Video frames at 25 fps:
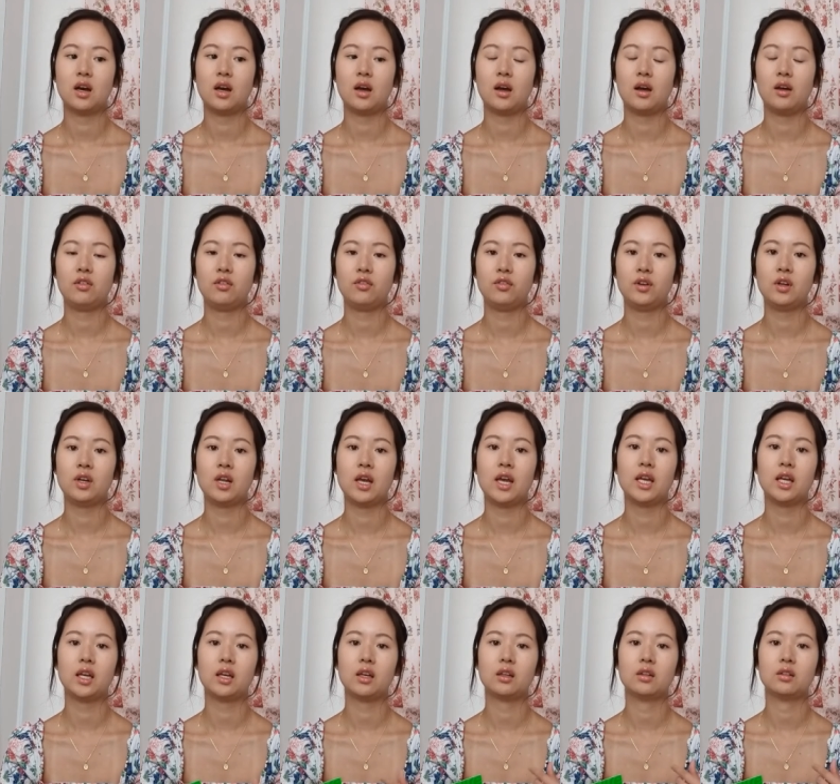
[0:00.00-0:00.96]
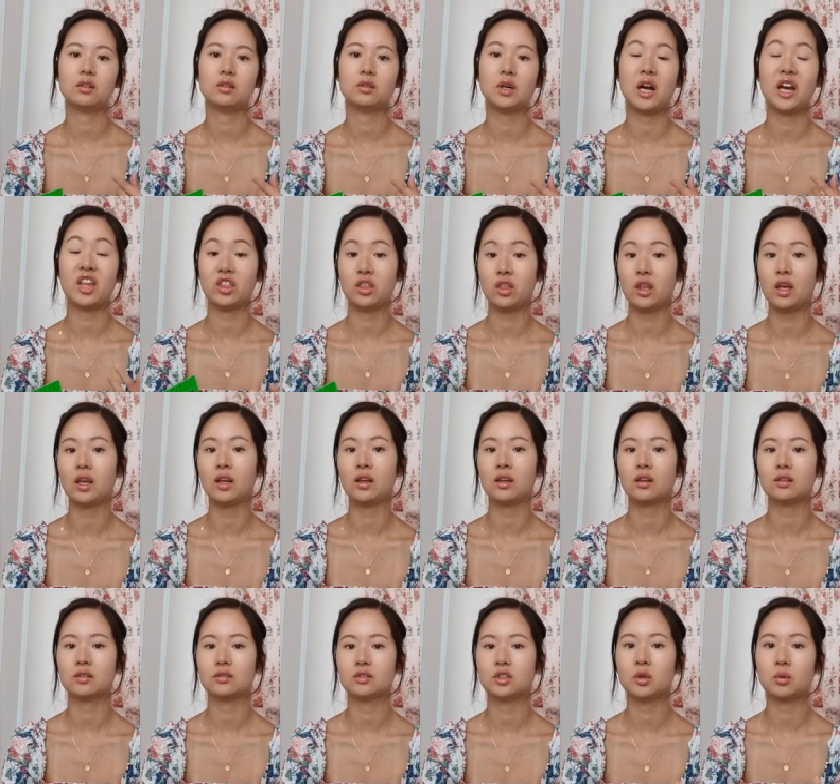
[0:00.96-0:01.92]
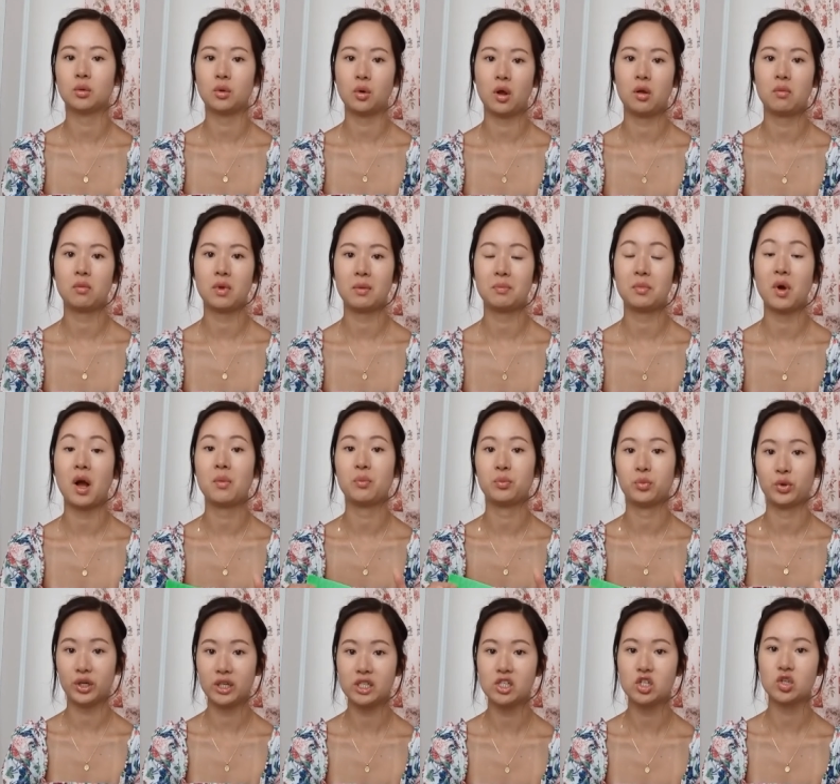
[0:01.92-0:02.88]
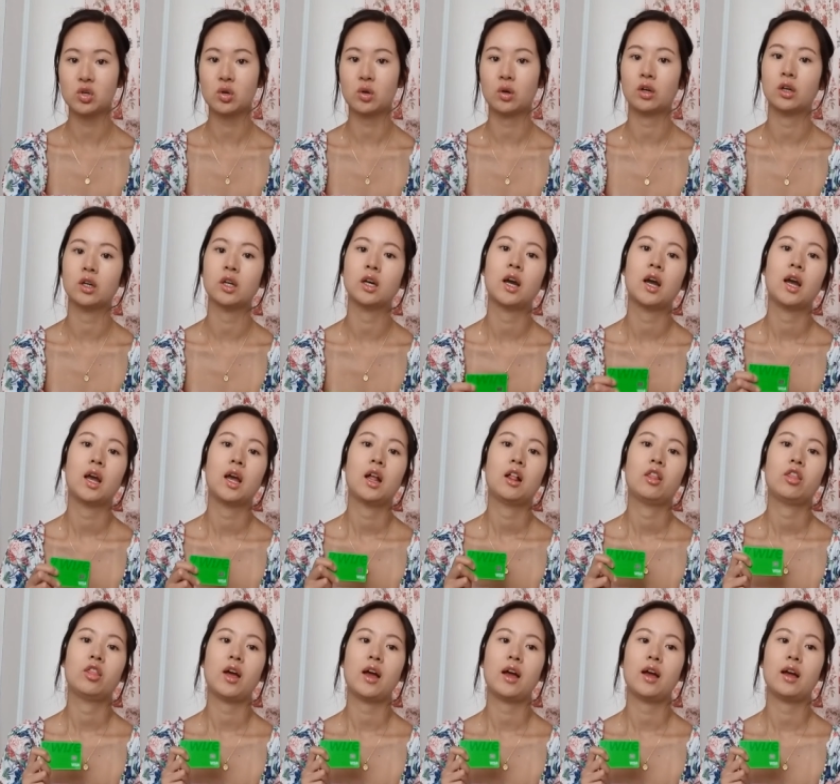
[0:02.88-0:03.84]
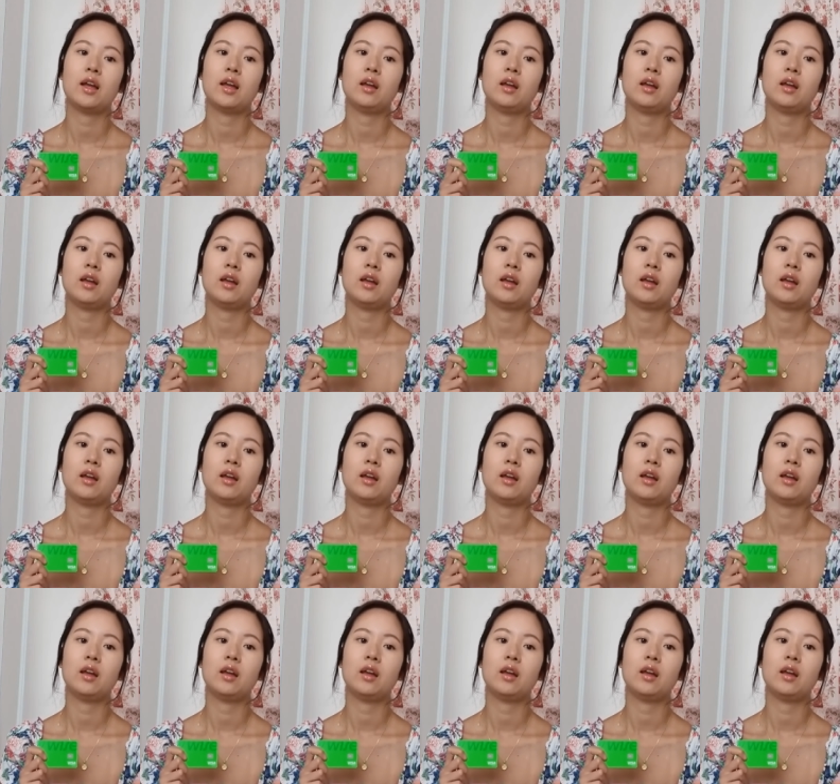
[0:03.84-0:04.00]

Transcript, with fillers: I feel like I think don't quote me but I'm pretty sure that